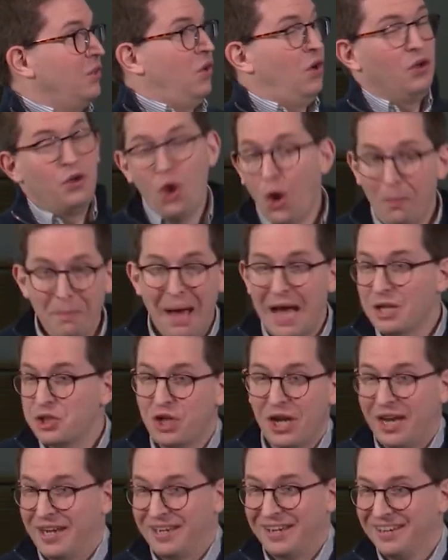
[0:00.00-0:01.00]
are not
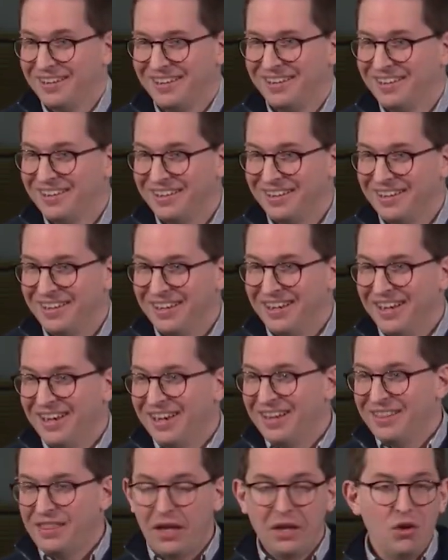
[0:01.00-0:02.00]
magic.
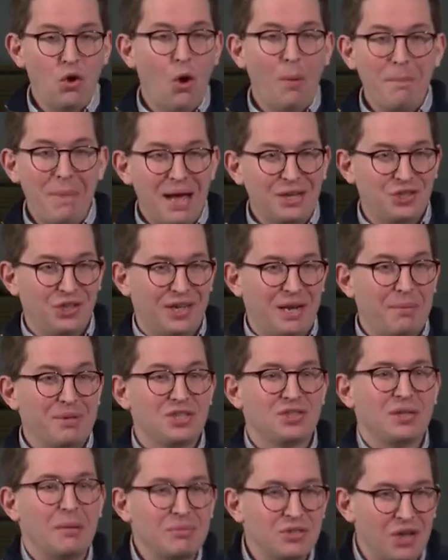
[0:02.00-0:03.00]
They're not magic. I mean,
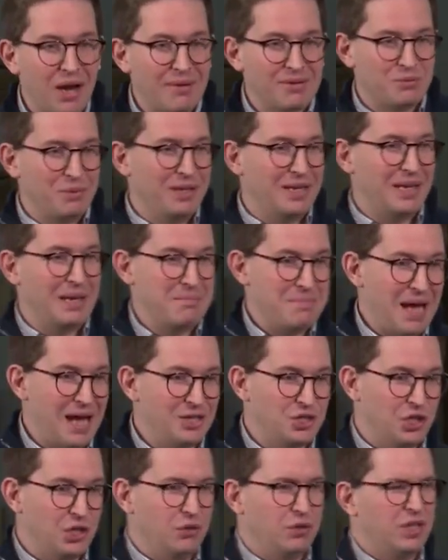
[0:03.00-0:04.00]
sometimes we can
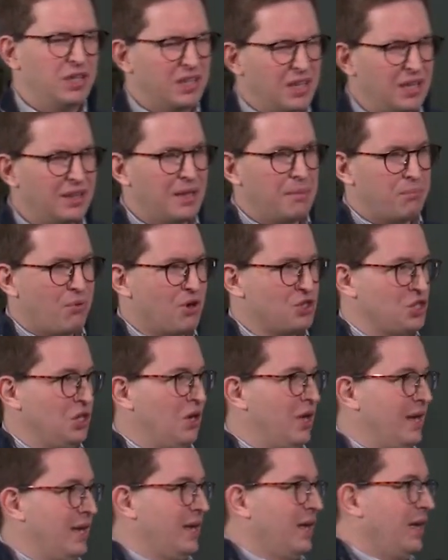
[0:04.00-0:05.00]
imagine, you can get the impression
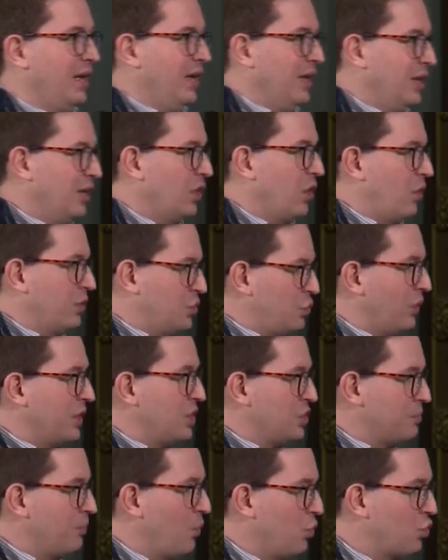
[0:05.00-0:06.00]
like, you know, you join
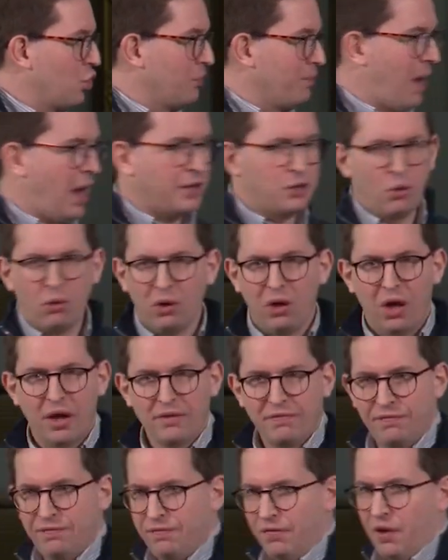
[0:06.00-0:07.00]
a small group and your
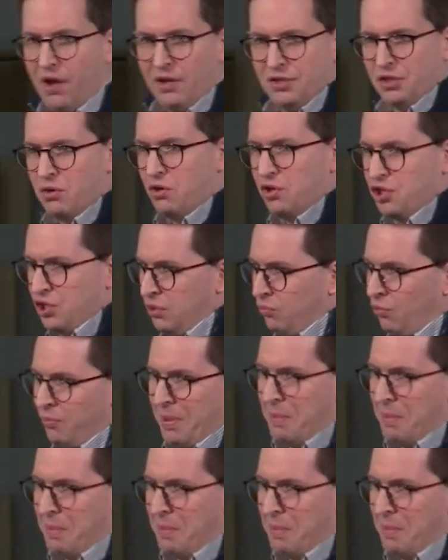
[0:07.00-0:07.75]
life as a Christian will